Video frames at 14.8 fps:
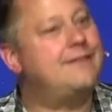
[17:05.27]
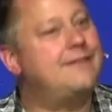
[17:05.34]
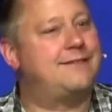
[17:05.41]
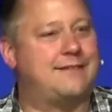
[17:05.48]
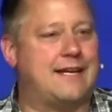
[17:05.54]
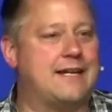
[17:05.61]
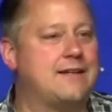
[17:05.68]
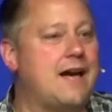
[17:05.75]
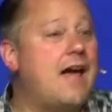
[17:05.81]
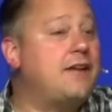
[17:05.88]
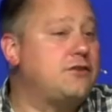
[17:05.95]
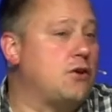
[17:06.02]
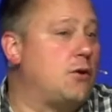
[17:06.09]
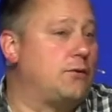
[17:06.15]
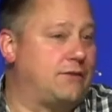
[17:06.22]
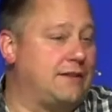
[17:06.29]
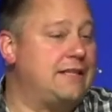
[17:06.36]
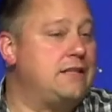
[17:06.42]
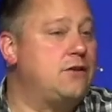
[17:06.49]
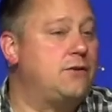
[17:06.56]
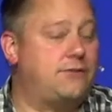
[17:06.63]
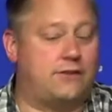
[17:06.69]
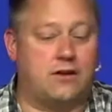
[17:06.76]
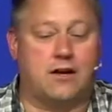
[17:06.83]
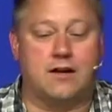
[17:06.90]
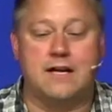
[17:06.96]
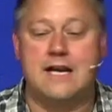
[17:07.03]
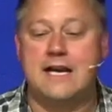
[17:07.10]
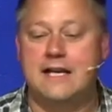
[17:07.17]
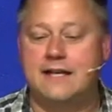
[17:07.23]
saying, God knows it. He knows their heart.
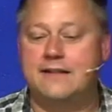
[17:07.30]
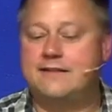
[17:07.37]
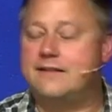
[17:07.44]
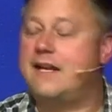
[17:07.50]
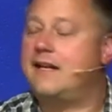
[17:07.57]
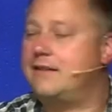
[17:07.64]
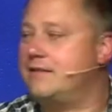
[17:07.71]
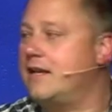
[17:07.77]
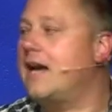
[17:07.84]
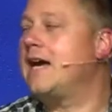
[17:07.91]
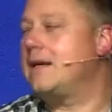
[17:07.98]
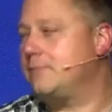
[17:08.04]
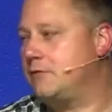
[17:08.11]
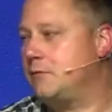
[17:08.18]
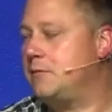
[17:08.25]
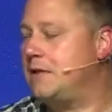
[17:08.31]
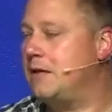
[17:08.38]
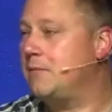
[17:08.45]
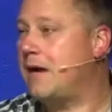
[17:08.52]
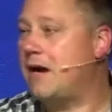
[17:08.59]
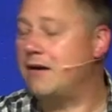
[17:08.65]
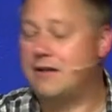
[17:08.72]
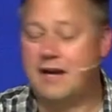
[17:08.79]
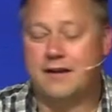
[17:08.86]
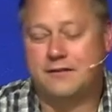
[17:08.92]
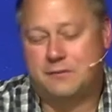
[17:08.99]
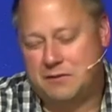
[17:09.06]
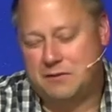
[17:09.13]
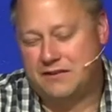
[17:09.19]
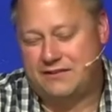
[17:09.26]
It's not time to be about God's
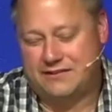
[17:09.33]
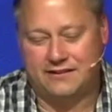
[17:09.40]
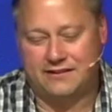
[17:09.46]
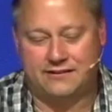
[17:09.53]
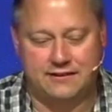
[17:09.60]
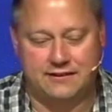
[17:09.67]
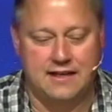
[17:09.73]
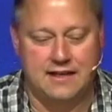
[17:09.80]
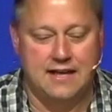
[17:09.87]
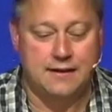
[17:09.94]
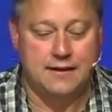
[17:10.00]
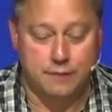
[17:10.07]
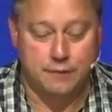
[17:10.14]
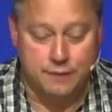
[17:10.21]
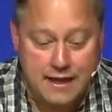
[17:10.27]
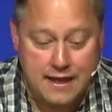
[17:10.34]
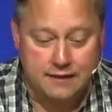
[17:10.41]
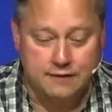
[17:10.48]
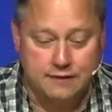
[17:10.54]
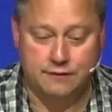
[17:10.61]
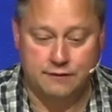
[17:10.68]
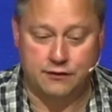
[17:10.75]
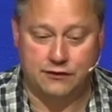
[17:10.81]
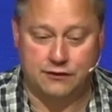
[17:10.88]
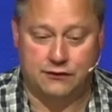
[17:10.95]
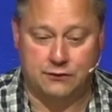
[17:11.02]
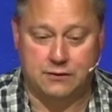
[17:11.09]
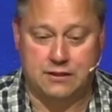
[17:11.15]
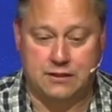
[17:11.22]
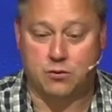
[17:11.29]
business. And then, verse
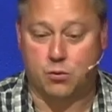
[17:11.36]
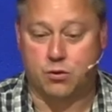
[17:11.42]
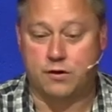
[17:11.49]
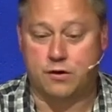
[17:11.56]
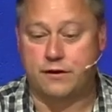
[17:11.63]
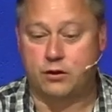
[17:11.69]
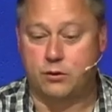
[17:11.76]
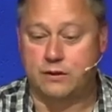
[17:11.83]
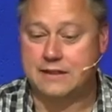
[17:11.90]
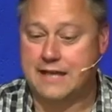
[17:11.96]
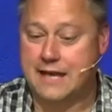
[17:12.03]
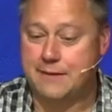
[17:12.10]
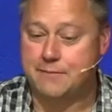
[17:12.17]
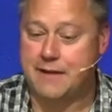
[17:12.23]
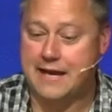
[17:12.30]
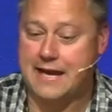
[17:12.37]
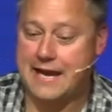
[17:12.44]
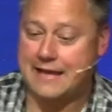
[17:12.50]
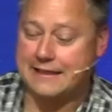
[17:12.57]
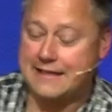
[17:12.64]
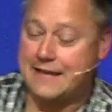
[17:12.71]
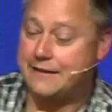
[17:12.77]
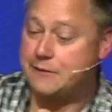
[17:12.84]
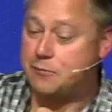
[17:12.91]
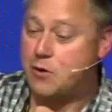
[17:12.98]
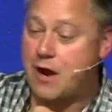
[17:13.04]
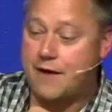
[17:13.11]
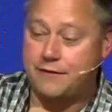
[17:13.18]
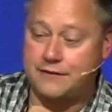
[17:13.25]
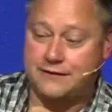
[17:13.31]
3, the word of the Lord came by Haggai the
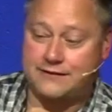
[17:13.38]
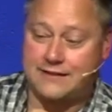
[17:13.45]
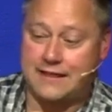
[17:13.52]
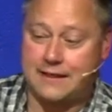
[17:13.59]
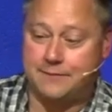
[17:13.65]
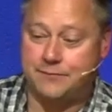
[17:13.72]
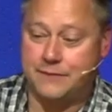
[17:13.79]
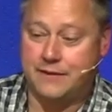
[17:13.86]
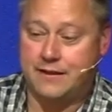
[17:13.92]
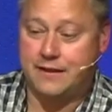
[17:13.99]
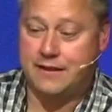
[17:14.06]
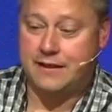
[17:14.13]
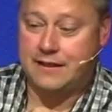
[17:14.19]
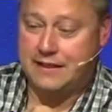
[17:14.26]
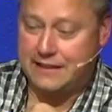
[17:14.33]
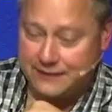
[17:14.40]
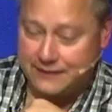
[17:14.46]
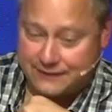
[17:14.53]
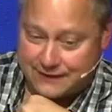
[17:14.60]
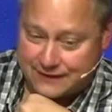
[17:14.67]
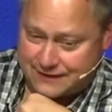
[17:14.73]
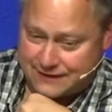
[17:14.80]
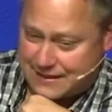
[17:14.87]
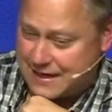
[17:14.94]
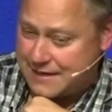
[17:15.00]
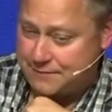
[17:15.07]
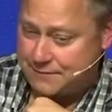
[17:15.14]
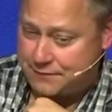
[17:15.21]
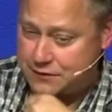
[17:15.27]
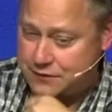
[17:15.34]
prophet saying, Is it
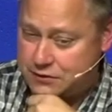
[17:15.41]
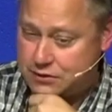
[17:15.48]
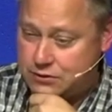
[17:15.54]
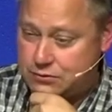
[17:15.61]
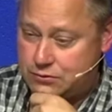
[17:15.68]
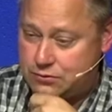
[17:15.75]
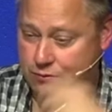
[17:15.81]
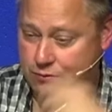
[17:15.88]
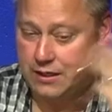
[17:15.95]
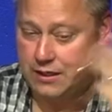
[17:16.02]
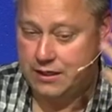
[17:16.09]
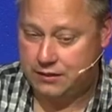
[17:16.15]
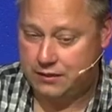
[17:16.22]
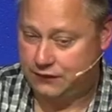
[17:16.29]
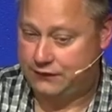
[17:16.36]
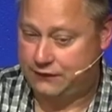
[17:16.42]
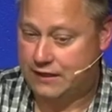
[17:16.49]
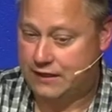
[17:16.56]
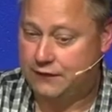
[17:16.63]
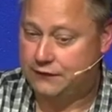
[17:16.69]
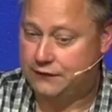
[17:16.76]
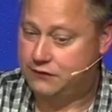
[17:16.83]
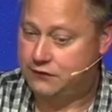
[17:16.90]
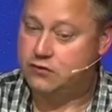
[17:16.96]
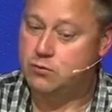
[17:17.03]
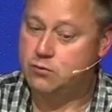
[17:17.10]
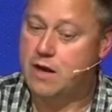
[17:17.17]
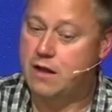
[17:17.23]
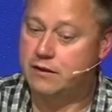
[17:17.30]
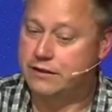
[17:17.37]
time for you yourselves to
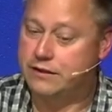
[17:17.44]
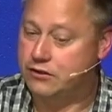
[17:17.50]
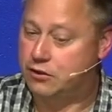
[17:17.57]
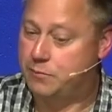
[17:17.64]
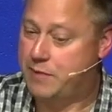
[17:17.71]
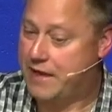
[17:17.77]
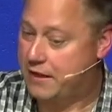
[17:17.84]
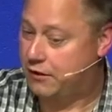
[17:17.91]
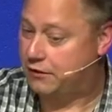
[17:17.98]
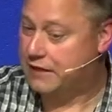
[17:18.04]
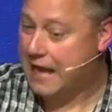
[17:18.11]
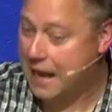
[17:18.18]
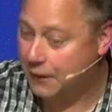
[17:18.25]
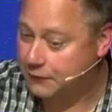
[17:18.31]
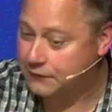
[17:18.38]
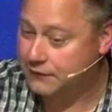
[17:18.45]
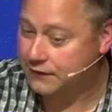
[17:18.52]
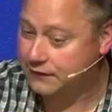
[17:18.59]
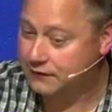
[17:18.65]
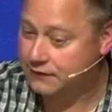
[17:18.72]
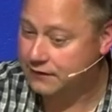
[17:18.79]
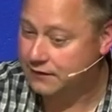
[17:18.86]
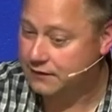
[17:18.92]
dwell in your paneled houses?